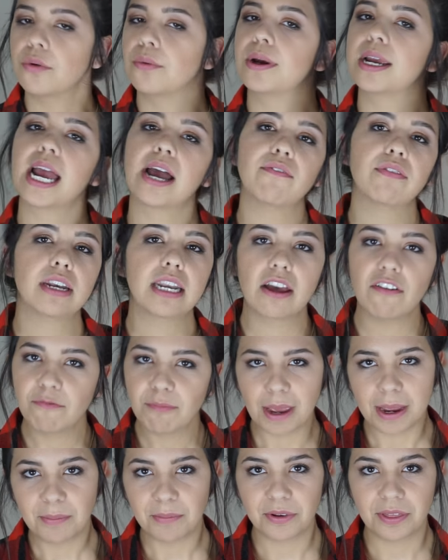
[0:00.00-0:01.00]
we have enough
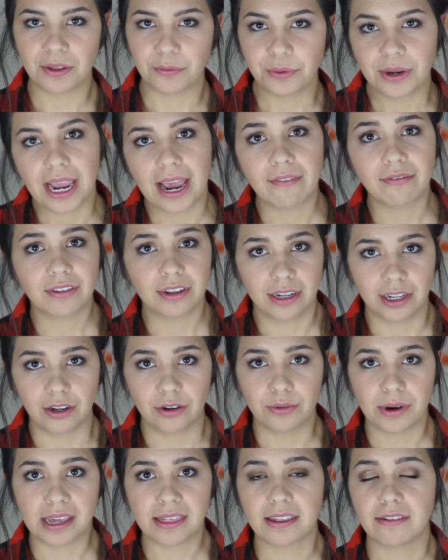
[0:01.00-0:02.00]
paper that we have to
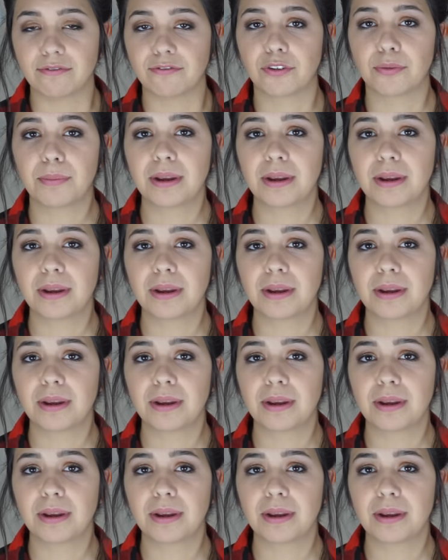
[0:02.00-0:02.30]
deal with and for